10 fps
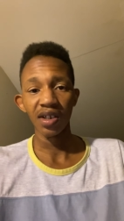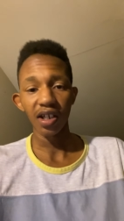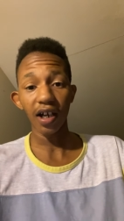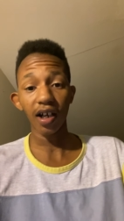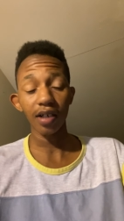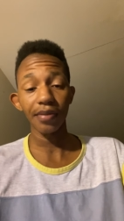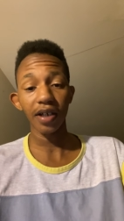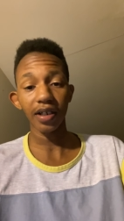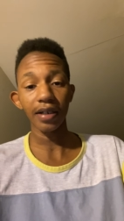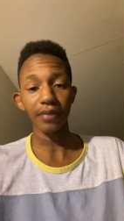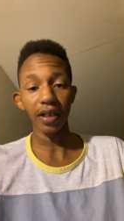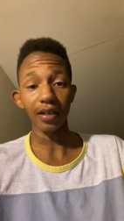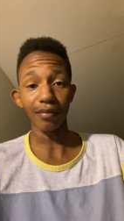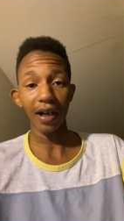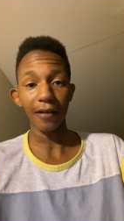It could have been done better,
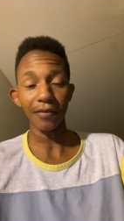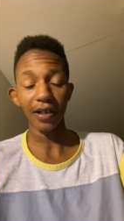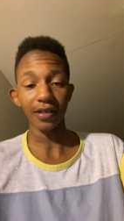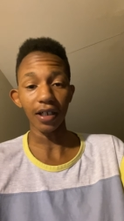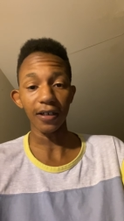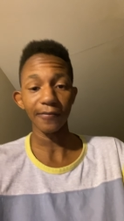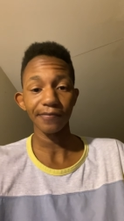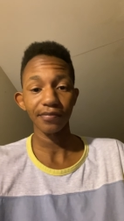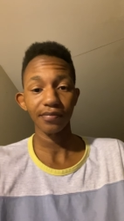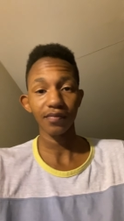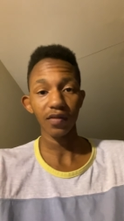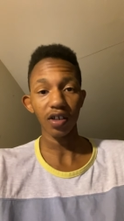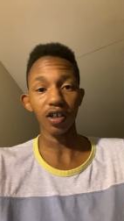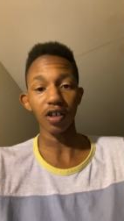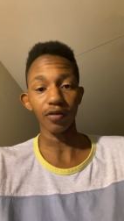in my opinion, y'all.
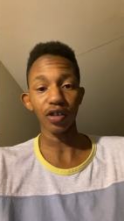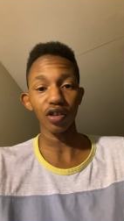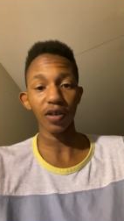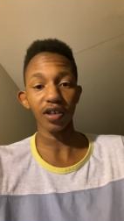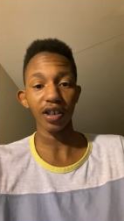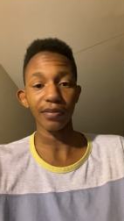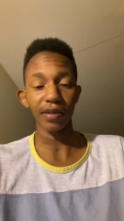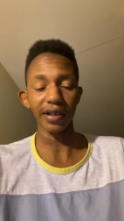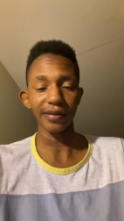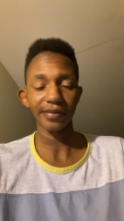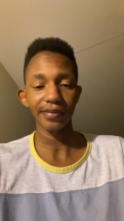It could have really been done better.